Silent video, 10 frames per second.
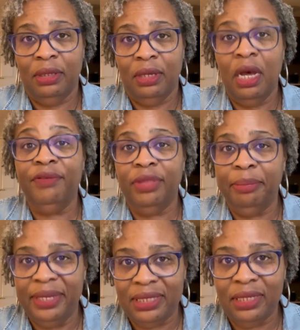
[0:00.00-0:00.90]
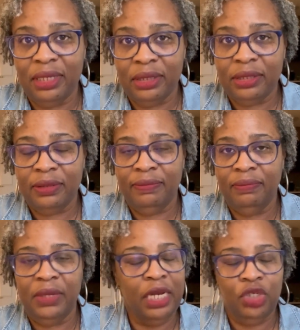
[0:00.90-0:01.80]
of the business,
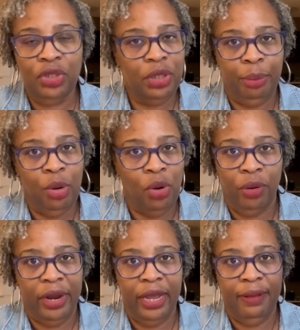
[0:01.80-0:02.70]
not just the program.